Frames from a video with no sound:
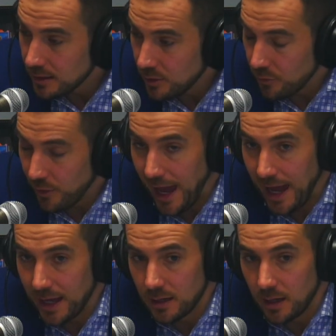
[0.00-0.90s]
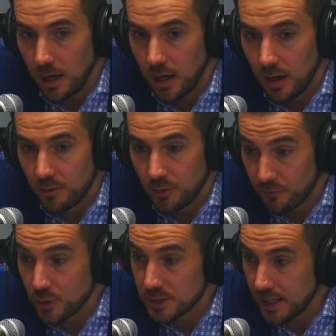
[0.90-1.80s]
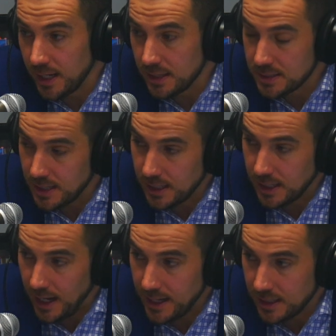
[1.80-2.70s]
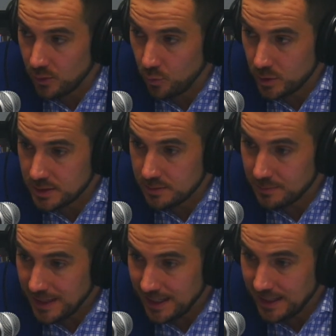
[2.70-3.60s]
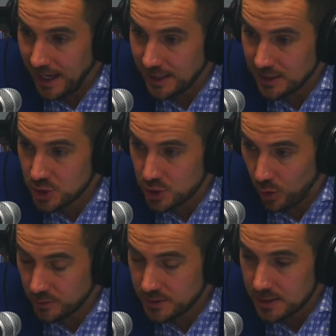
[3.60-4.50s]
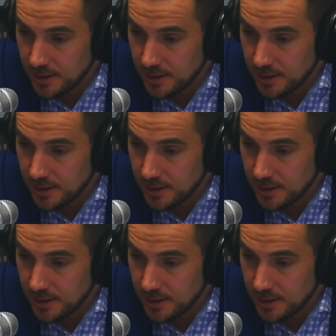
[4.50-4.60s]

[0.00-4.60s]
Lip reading: that the First Lady of the state of Connecticut would demean and insult